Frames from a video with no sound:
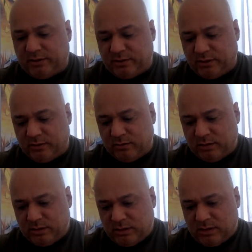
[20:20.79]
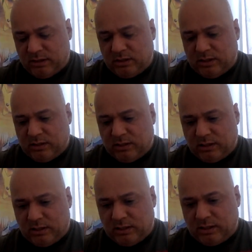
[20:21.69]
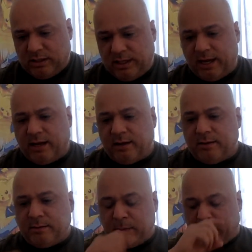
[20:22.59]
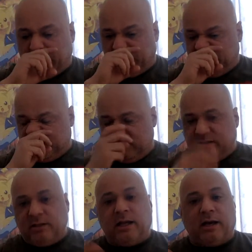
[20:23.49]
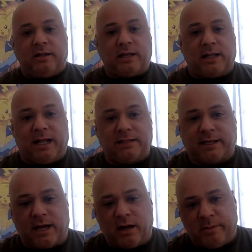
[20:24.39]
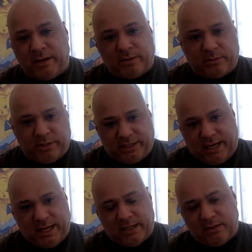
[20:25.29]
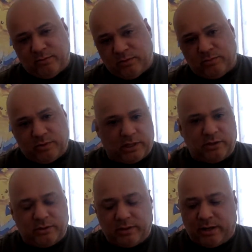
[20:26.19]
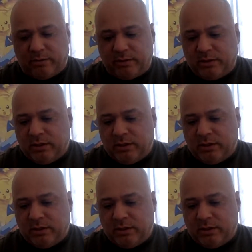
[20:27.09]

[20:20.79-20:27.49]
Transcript: So yeah, the classic Iron Man with the big cannon. We're gonna do that one.